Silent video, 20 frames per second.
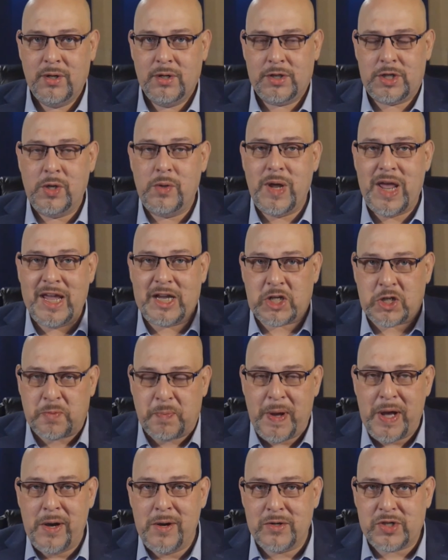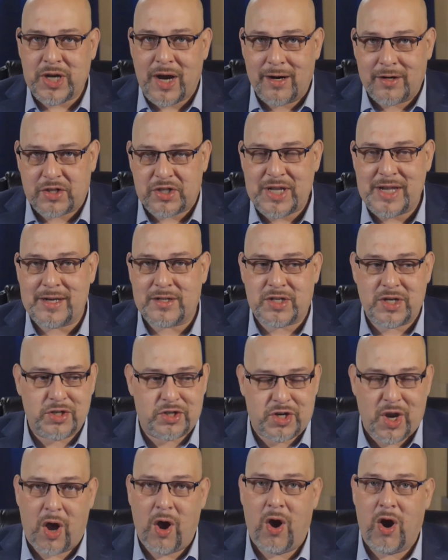to expose our
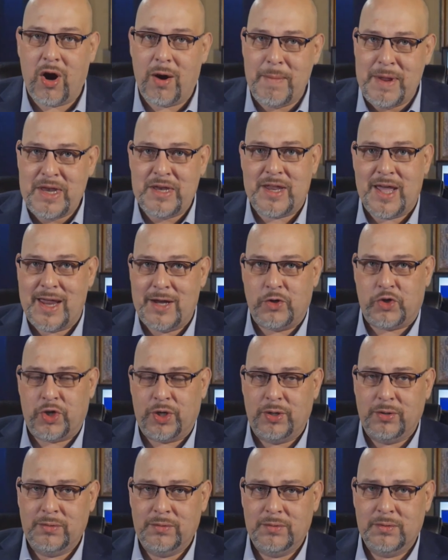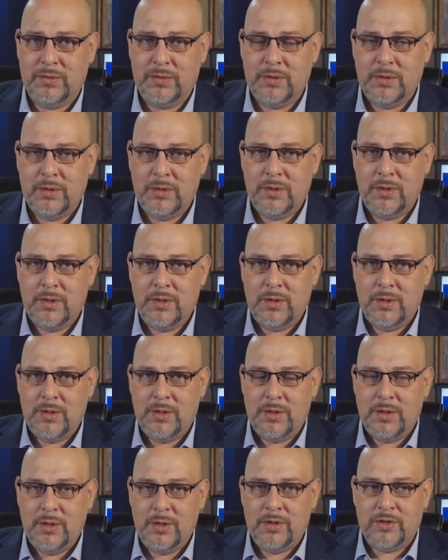citizens to harm and danger,
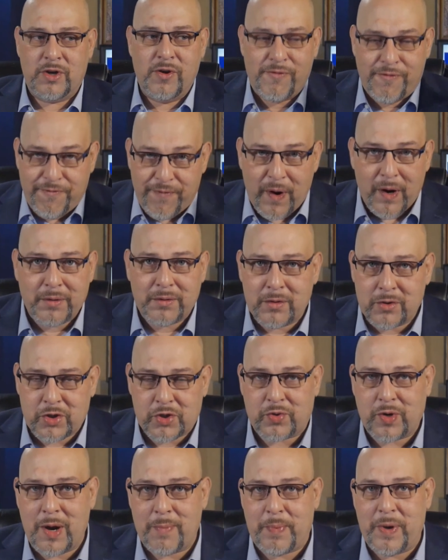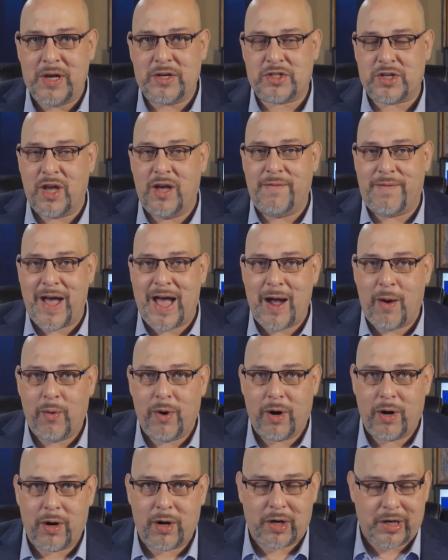to further strip us of
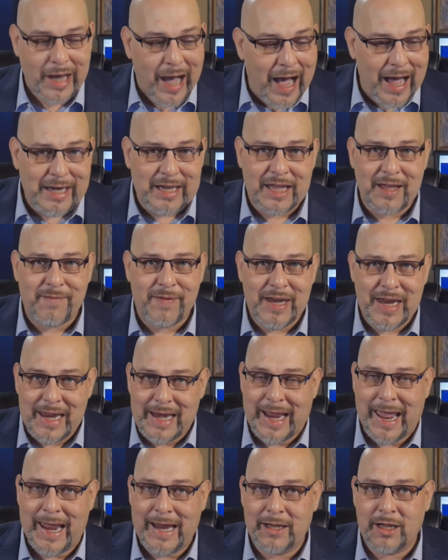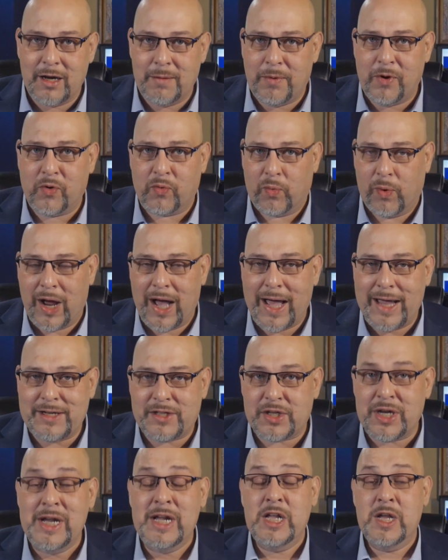our God given inalienable
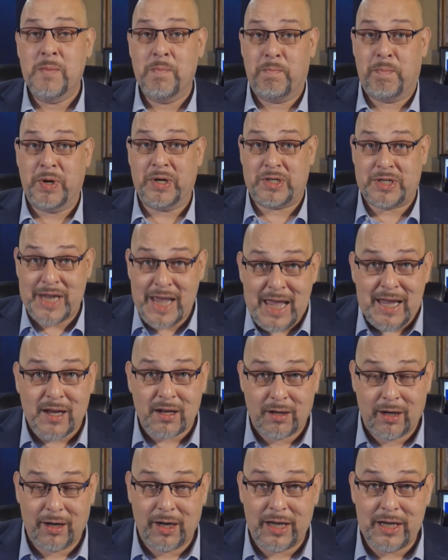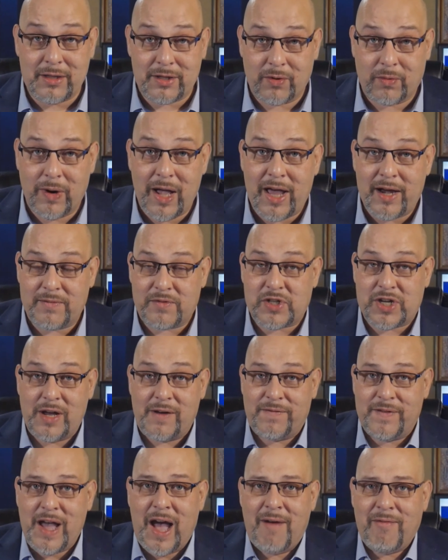rights, particularly the right of
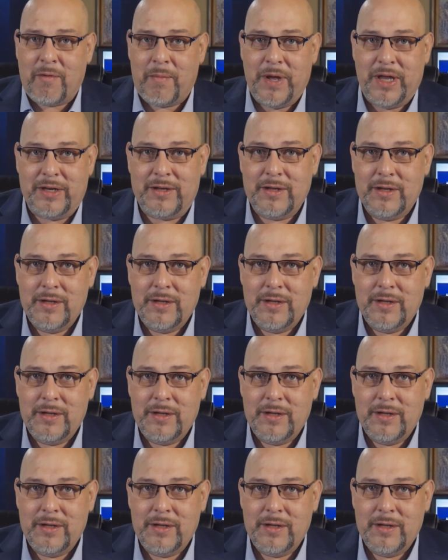self government.